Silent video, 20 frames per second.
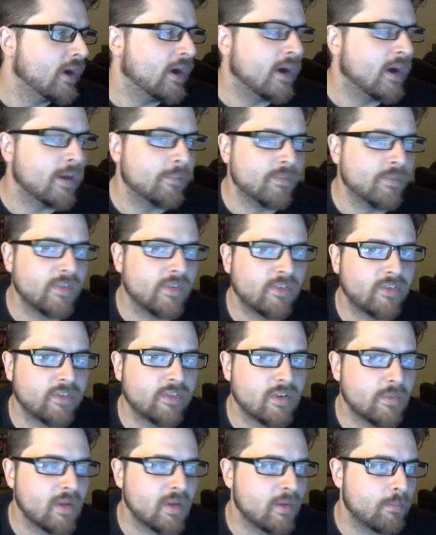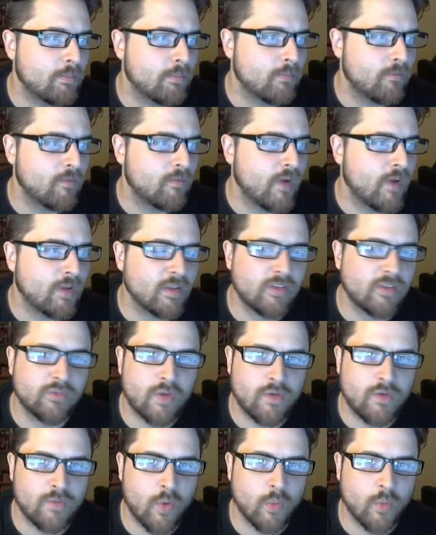This is going to be a fairly
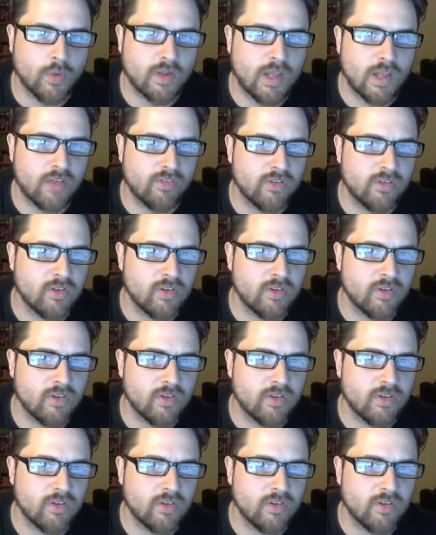straightforward lesson.